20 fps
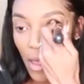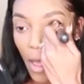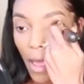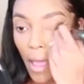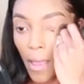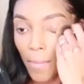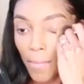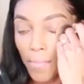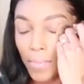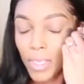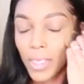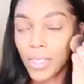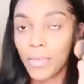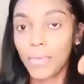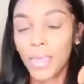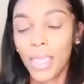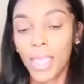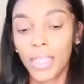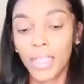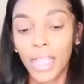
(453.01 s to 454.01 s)
I peep
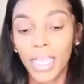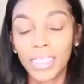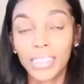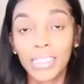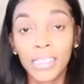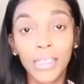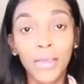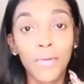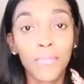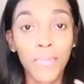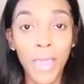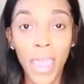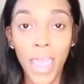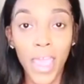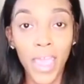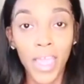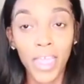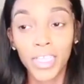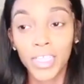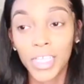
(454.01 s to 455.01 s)
and I see a
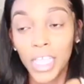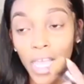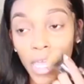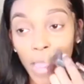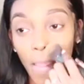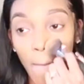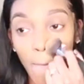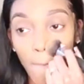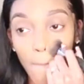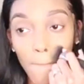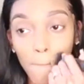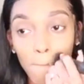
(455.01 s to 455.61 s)
badge, and